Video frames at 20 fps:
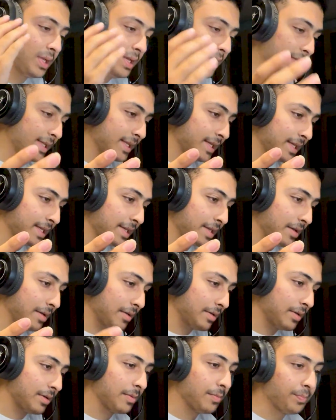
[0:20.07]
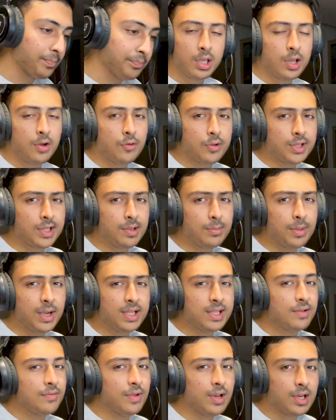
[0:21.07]
Let's get started. Hey, what's up
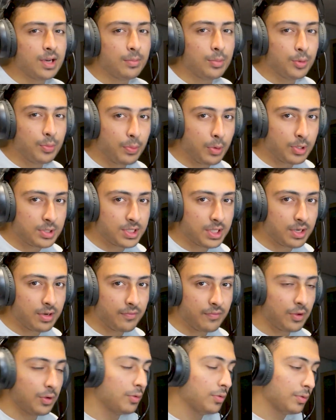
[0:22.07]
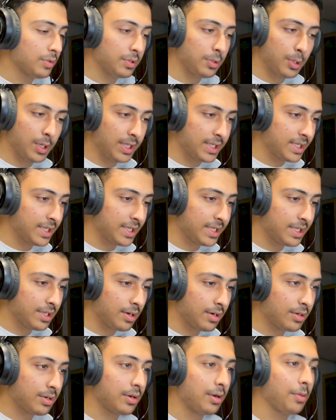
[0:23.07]
guys and welcome to project review. So let's get
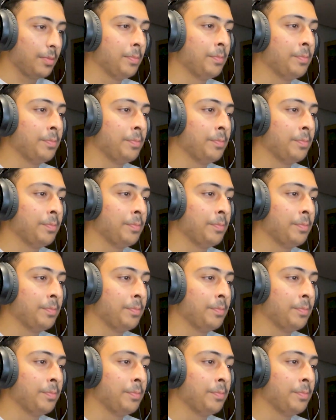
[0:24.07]
started.